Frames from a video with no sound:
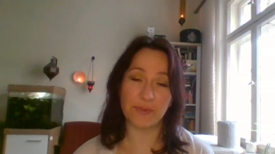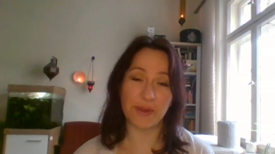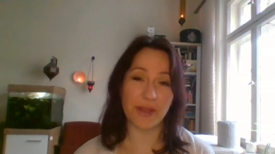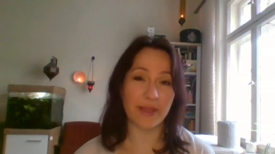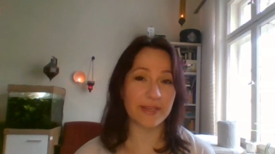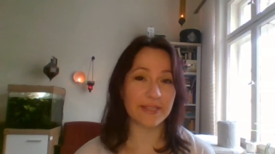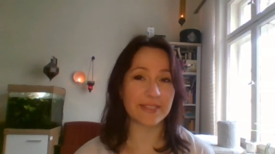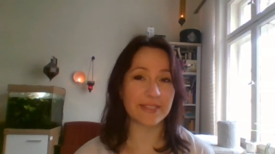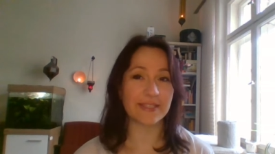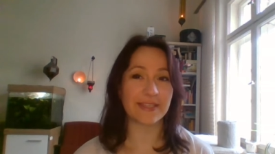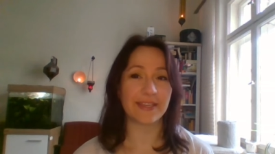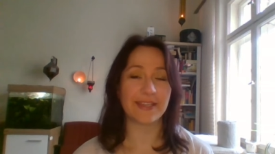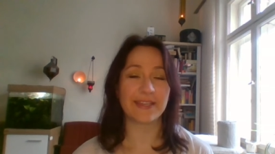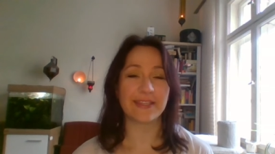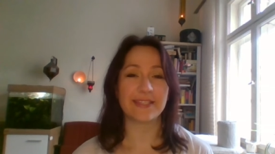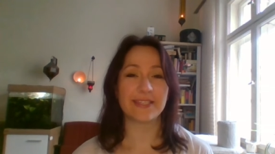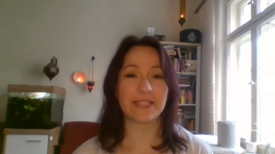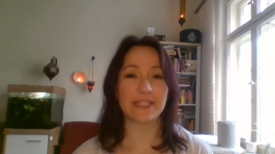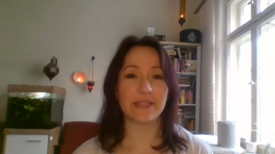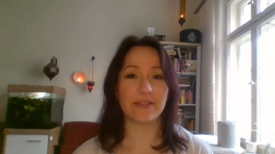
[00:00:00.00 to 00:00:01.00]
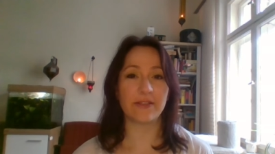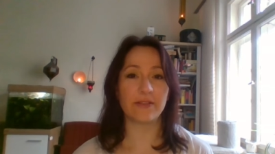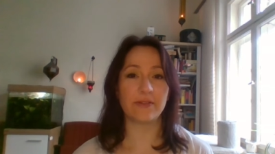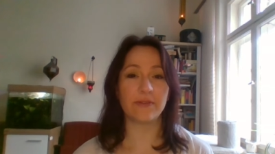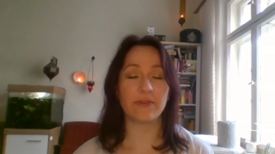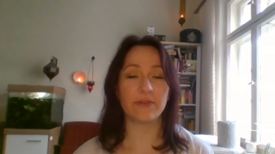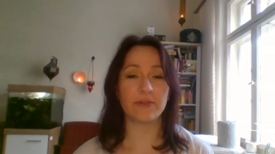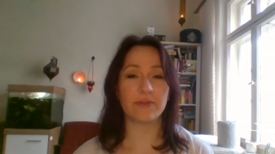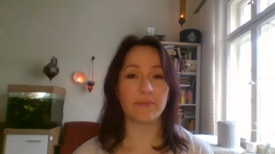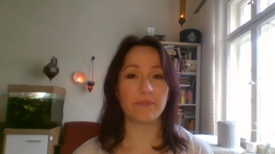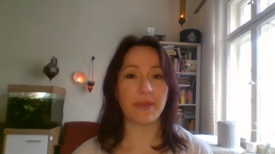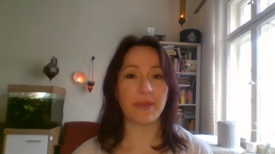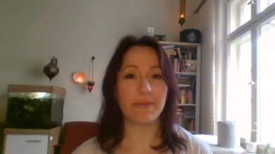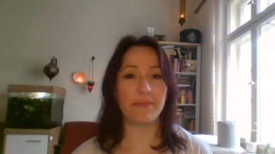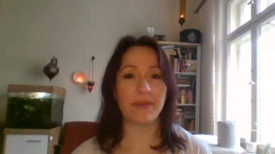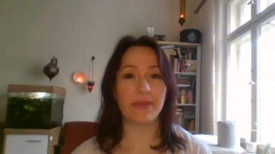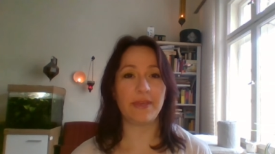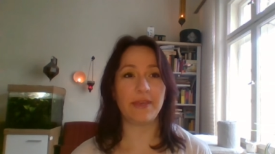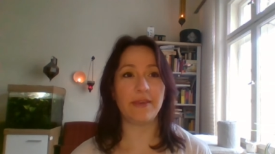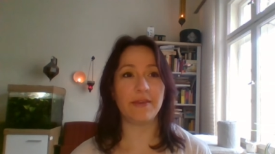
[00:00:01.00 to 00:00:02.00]
surprise. Still,
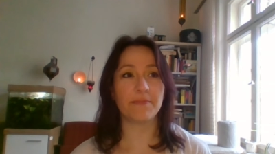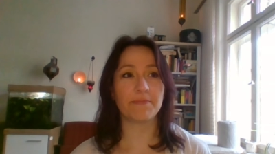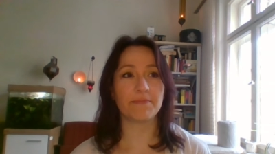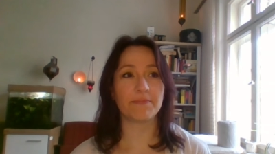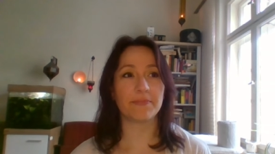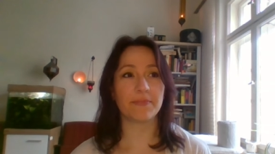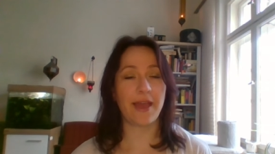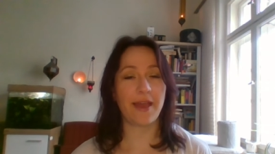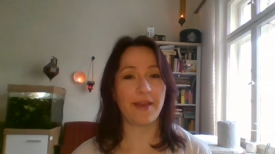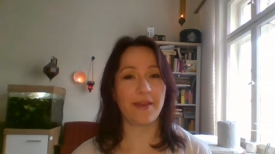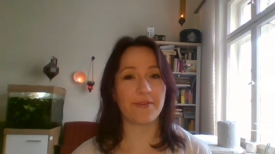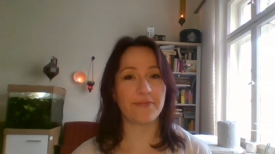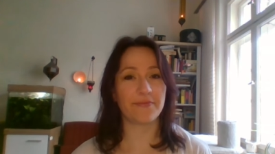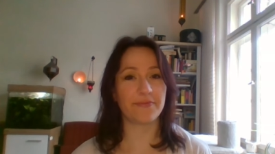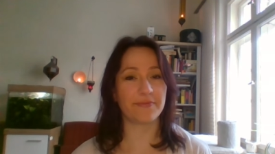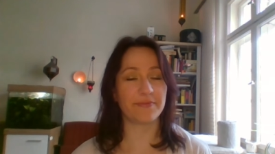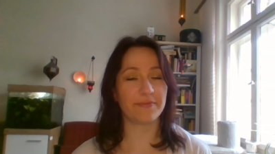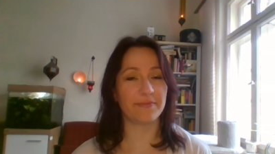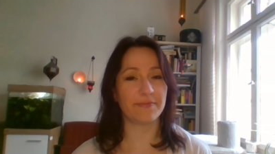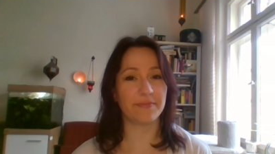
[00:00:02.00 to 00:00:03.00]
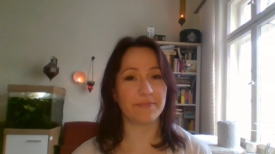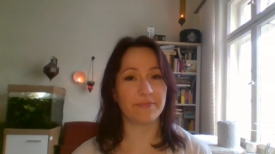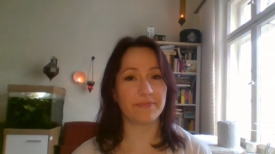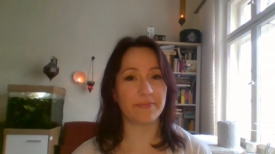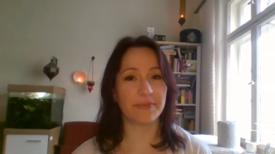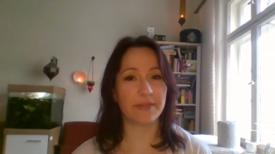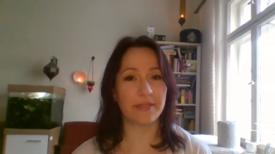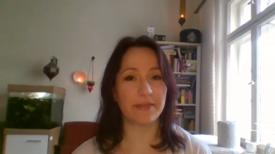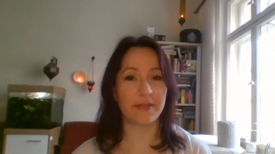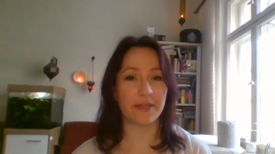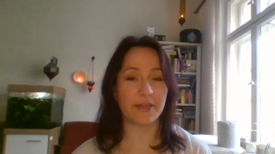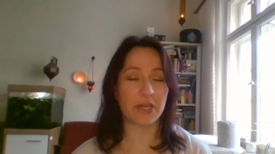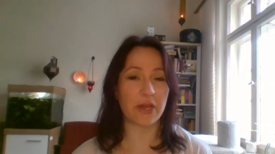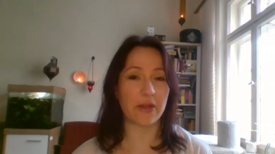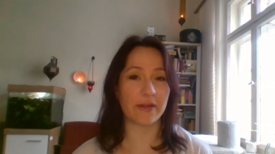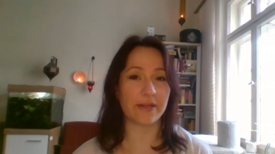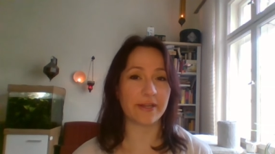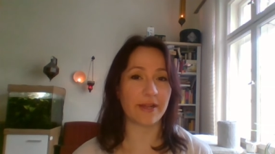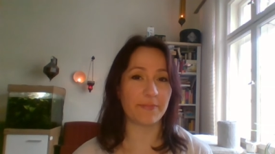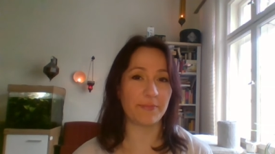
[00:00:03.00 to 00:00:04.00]
maybe have a
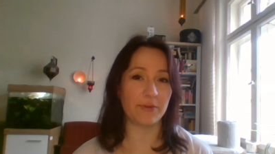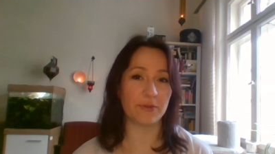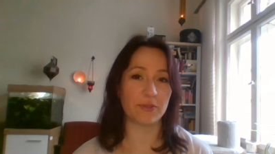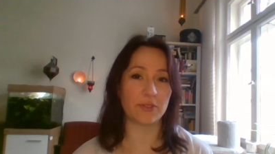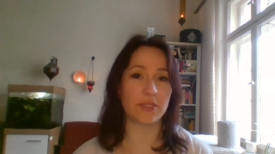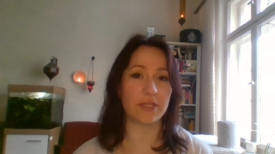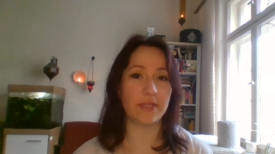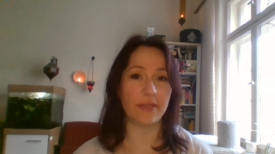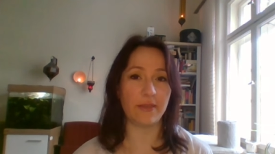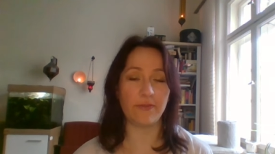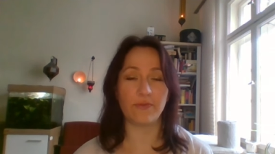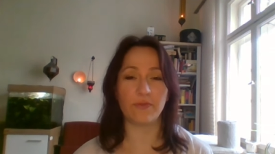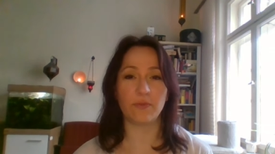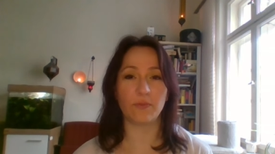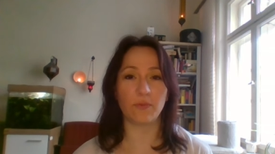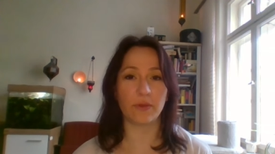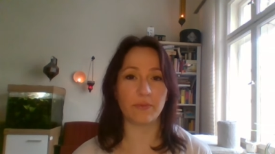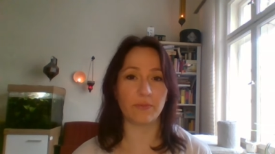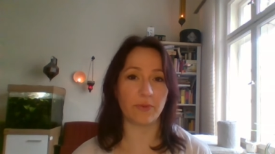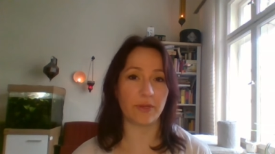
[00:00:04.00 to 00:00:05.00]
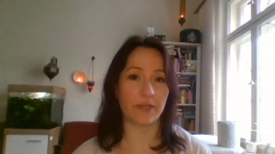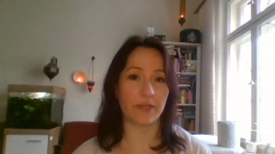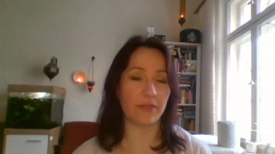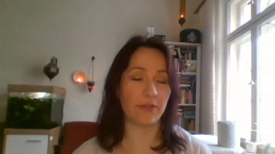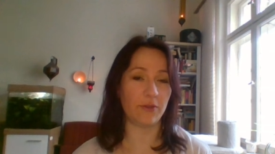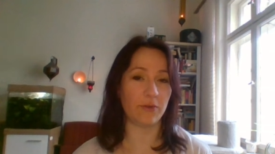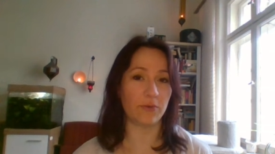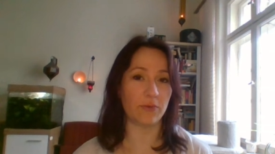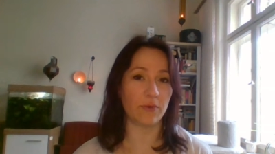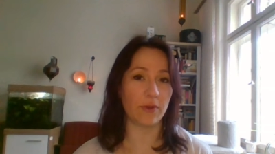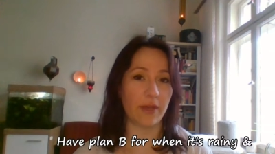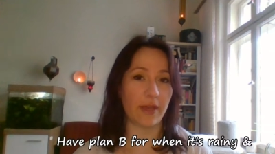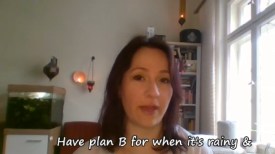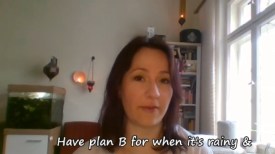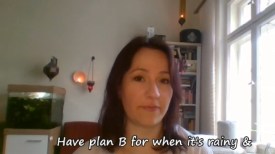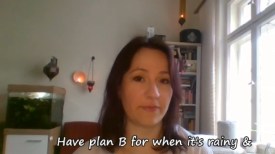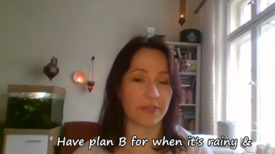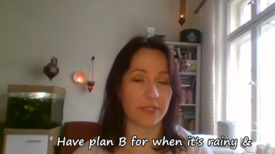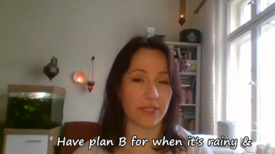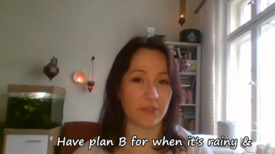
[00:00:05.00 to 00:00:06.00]
card up your sleeve when you
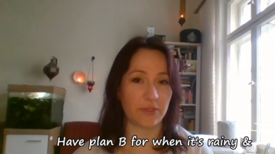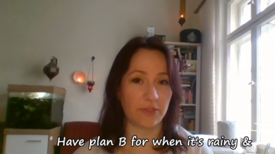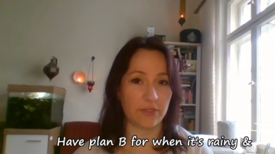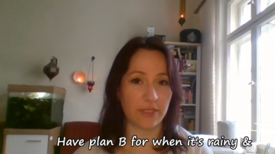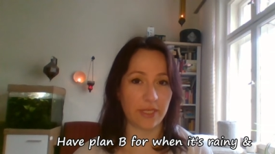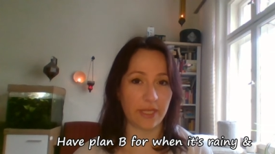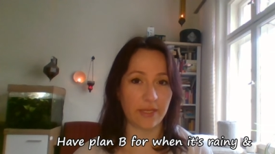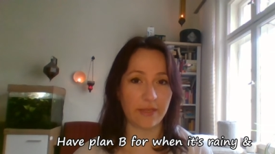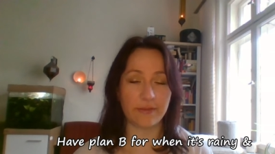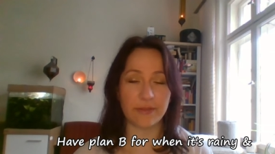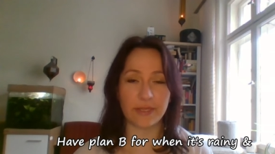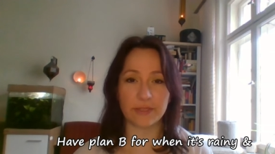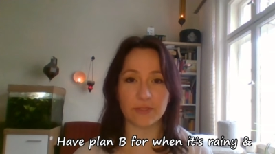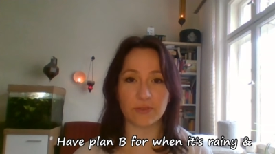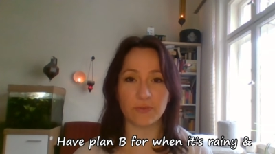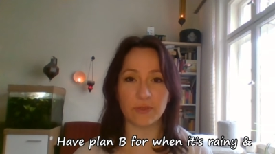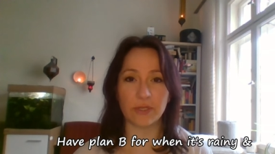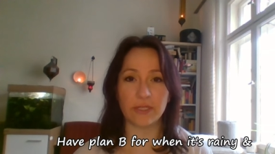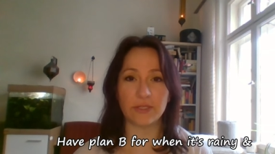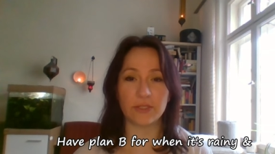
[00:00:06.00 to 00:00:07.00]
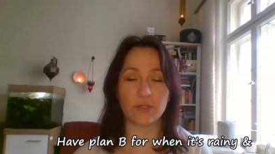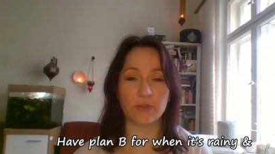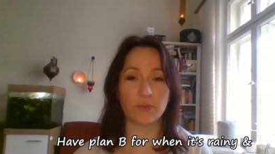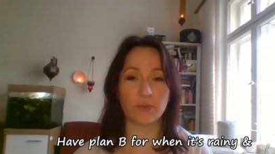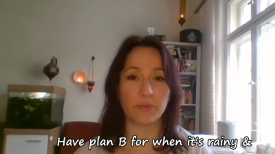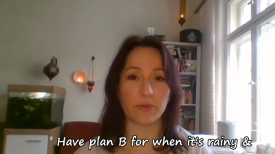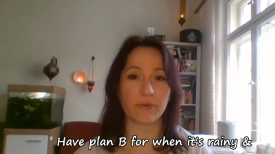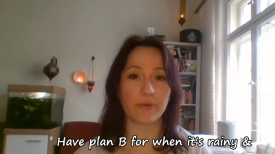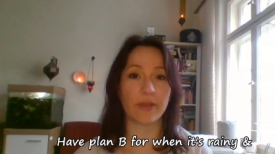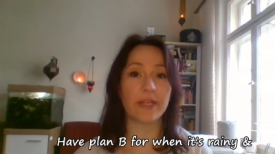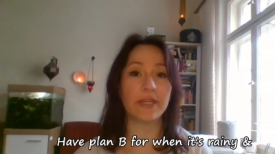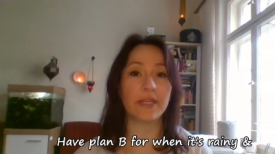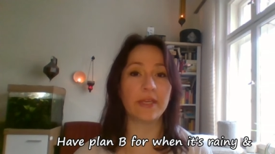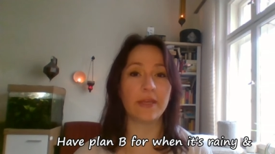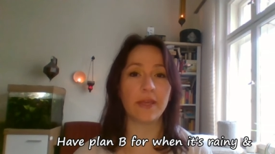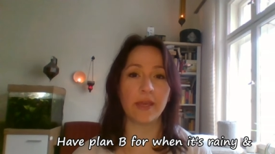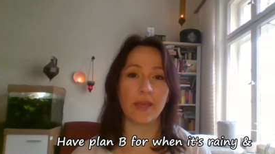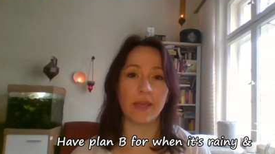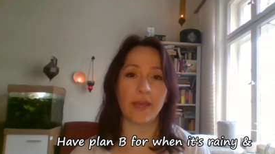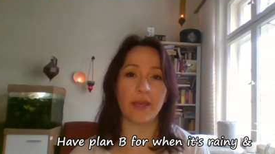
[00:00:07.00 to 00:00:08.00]
have such a day that's really super
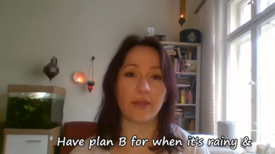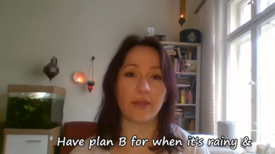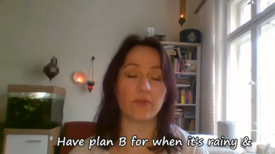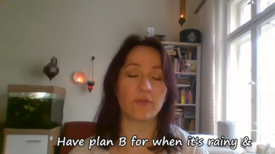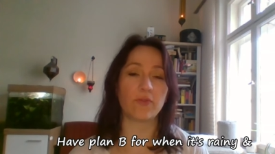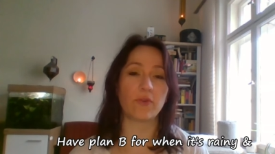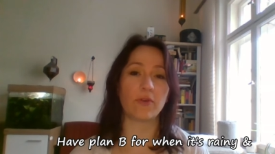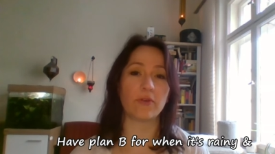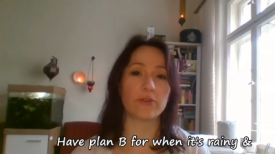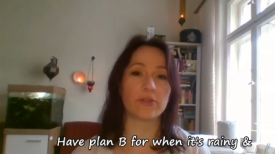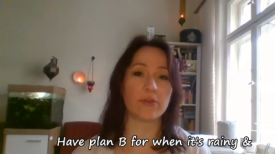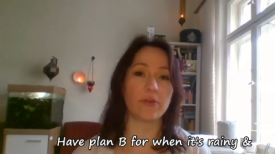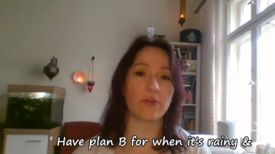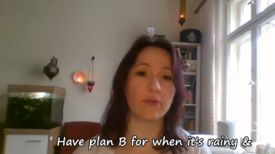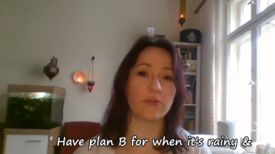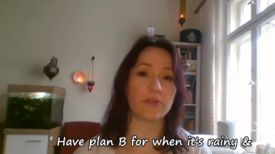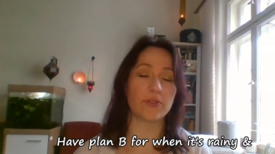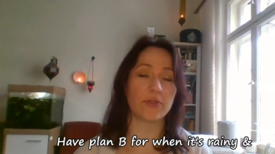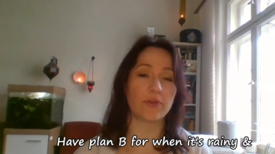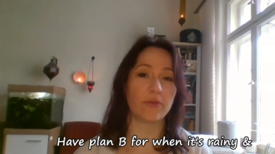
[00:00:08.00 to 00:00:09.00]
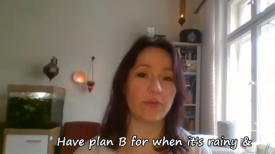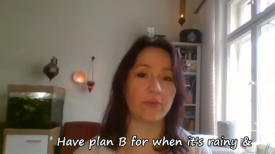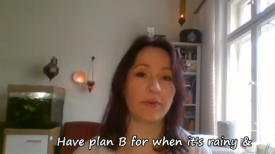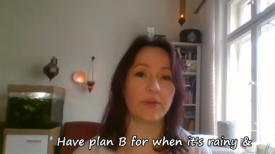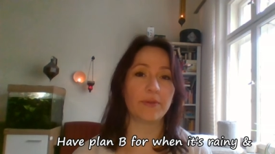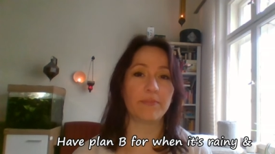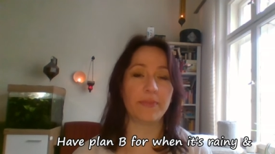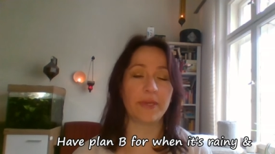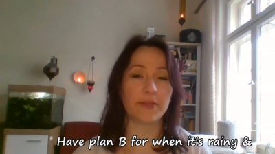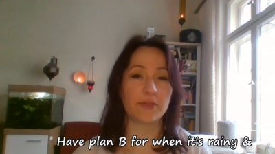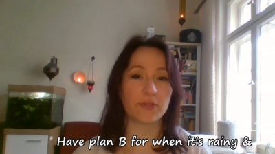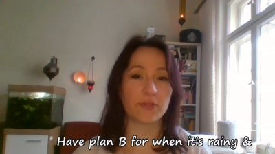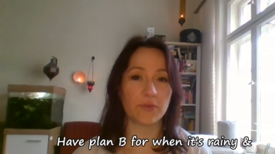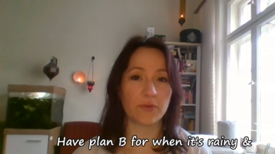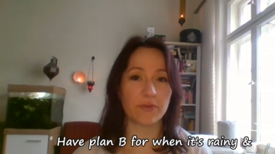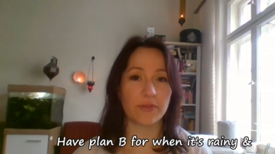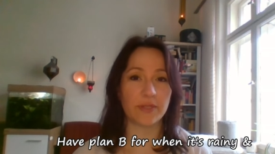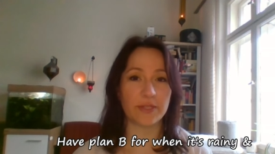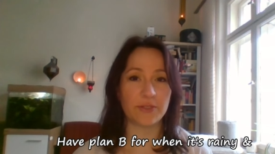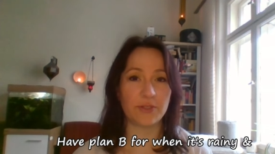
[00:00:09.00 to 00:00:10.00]
rainy. And of course, also make
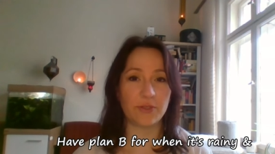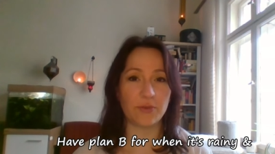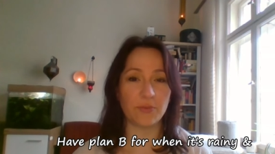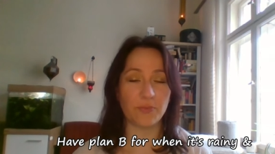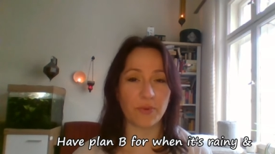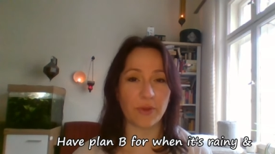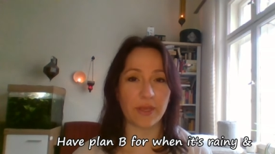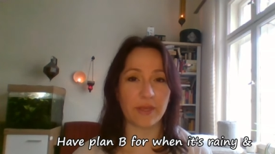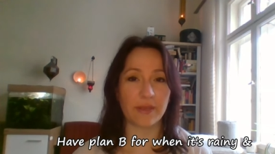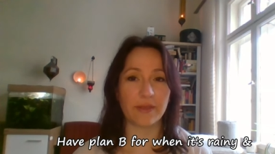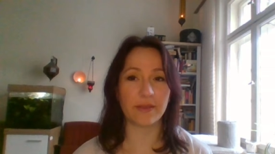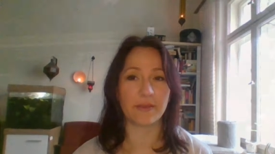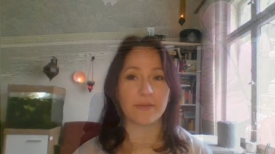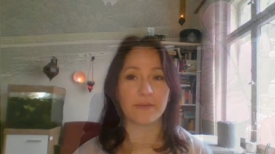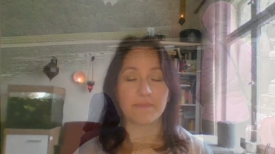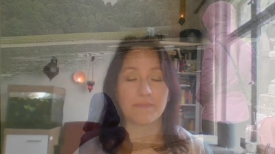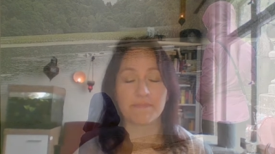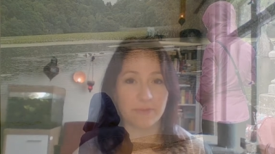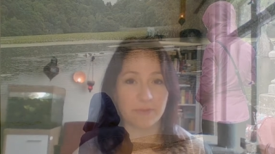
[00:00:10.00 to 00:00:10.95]
sure that you bring